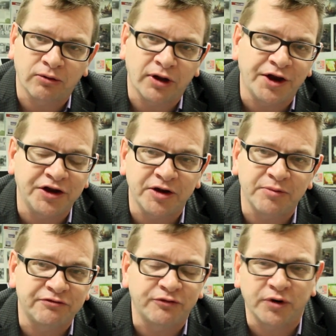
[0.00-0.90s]
London
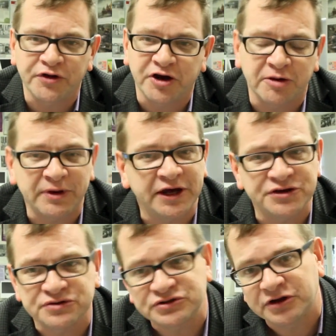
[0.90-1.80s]
before they're going to be
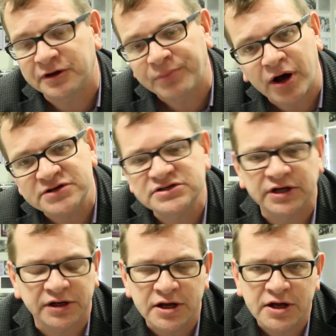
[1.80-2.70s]
interested in
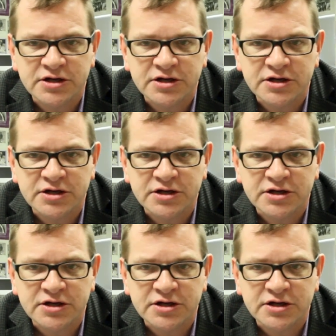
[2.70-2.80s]
Boston.